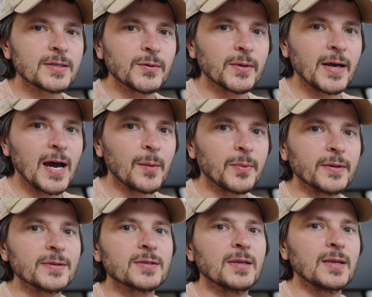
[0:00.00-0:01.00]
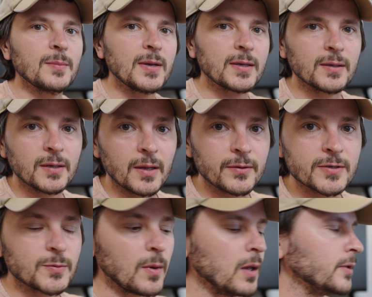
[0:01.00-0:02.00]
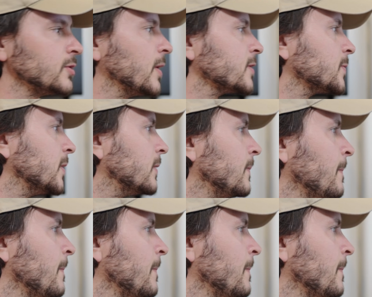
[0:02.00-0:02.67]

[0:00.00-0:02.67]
see what happens, and then make another small adjustment.